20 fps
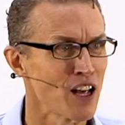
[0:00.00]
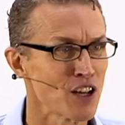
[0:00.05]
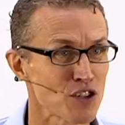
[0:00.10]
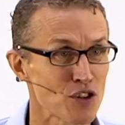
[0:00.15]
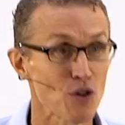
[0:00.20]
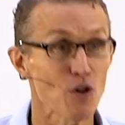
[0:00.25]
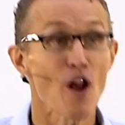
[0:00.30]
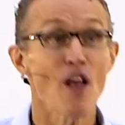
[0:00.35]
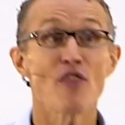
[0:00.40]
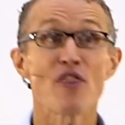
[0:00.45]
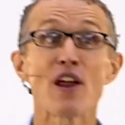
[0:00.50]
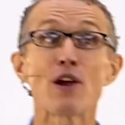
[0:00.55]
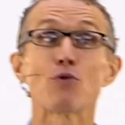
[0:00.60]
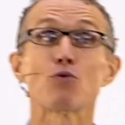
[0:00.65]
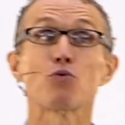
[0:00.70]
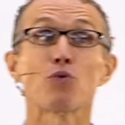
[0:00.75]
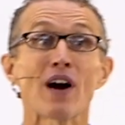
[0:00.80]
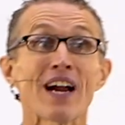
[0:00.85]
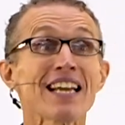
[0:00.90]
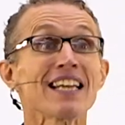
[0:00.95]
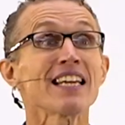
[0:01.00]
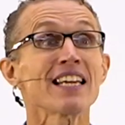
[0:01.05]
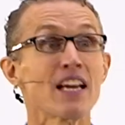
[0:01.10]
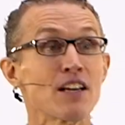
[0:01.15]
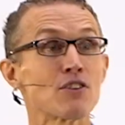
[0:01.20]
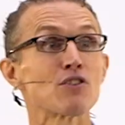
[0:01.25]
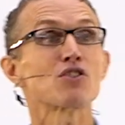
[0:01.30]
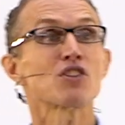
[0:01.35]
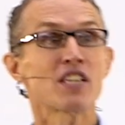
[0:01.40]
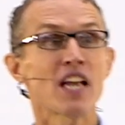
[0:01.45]
So they rightly
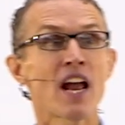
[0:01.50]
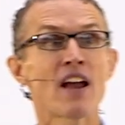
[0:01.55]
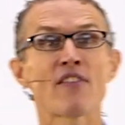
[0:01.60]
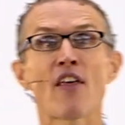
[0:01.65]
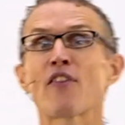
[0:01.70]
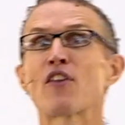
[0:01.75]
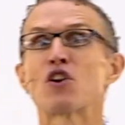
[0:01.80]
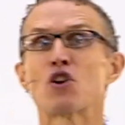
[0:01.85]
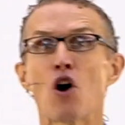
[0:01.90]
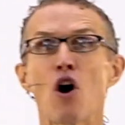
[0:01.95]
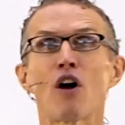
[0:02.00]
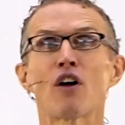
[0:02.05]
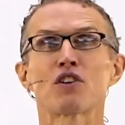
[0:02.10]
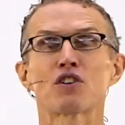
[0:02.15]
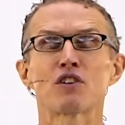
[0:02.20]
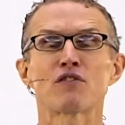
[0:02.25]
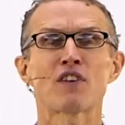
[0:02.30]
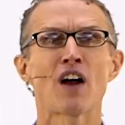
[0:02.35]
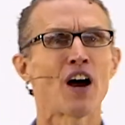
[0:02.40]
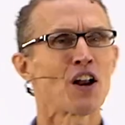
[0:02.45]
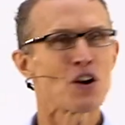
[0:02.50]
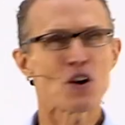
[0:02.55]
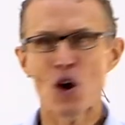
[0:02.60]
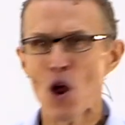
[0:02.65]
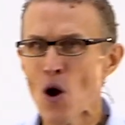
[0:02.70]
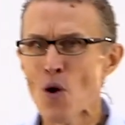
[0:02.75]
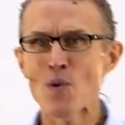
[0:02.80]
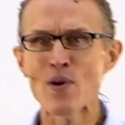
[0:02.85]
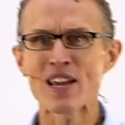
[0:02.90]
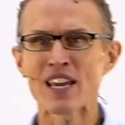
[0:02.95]
understand that the knowledge of God,
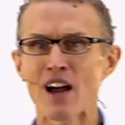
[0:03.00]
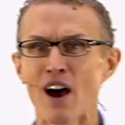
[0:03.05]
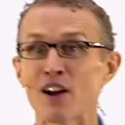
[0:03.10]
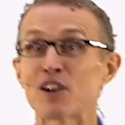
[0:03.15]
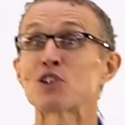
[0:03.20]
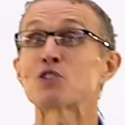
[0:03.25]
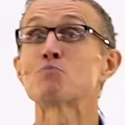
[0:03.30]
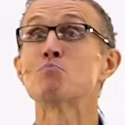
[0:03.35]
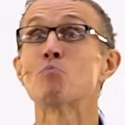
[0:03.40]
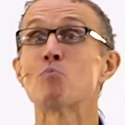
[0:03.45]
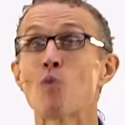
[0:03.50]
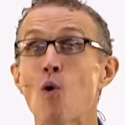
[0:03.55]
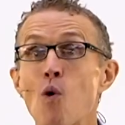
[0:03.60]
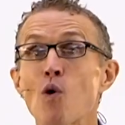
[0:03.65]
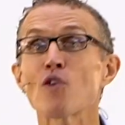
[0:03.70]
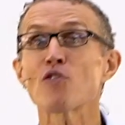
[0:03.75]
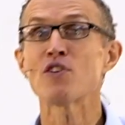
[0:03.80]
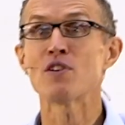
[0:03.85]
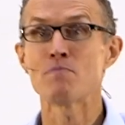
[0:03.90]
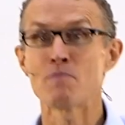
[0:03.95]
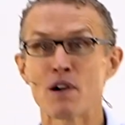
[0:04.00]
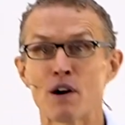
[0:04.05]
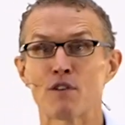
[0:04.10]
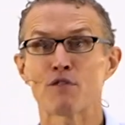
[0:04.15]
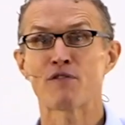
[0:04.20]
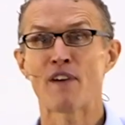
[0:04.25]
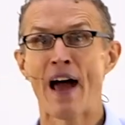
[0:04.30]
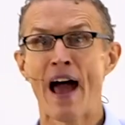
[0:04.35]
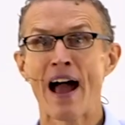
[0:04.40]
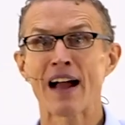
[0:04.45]
knowing God, is more than mere
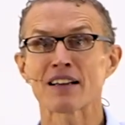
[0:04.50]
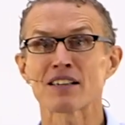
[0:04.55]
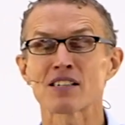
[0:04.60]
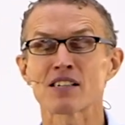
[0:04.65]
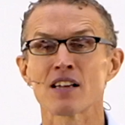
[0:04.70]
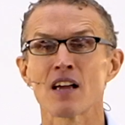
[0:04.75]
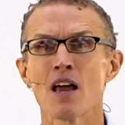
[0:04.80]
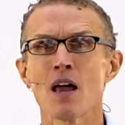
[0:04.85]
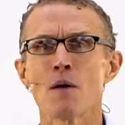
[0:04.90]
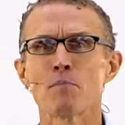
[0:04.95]
facts,